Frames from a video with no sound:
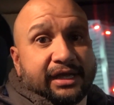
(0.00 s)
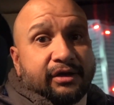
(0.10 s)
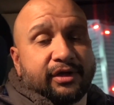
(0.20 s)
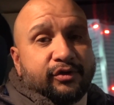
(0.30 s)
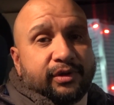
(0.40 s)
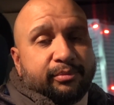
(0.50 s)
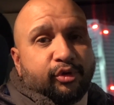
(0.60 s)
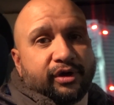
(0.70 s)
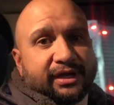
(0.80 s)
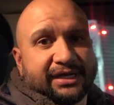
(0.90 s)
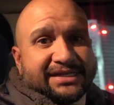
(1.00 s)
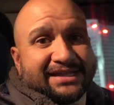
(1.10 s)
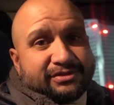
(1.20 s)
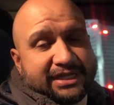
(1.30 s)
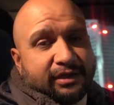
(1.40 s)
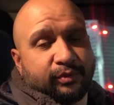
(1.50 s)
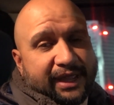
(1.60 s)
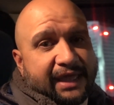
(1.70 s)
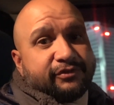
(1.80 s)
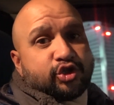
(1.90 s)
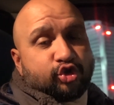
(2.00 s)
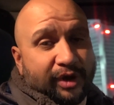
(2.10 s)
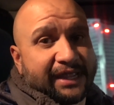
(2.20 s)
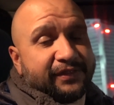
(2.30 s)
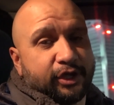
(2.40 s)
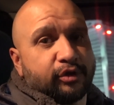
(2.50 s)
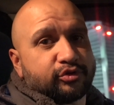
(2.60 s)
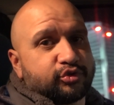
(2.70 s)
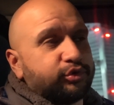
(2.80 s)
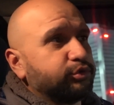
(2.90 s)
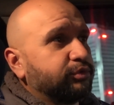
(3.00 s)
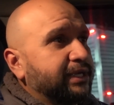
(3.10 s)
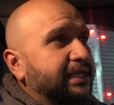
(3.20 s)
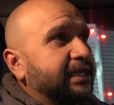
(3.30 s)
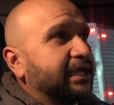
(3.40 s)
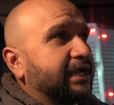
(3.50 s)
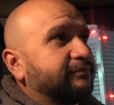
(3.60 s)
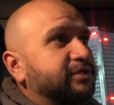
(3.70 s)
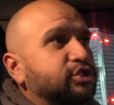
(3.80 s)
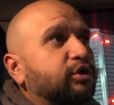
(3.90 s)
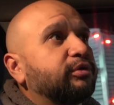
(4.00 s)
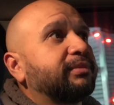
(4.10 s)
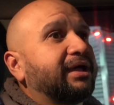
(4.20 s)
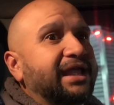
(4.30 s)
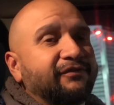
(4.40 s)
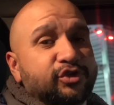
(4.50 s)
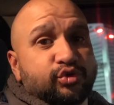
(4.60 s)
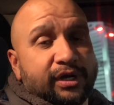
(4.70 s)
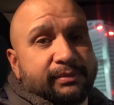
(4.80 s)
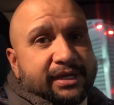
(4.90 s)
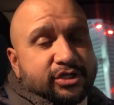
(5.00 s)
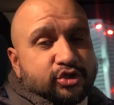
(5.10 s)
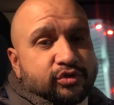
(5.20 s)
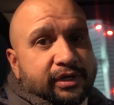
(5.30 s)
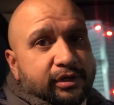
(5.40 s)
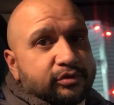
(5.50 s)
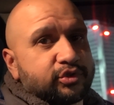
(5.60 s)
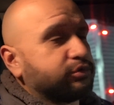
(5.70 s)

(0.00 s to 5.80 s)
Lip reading: Now, here in Emporia in the downtown, we have a train that goes through, and I've been told about every 20 minutes a train goes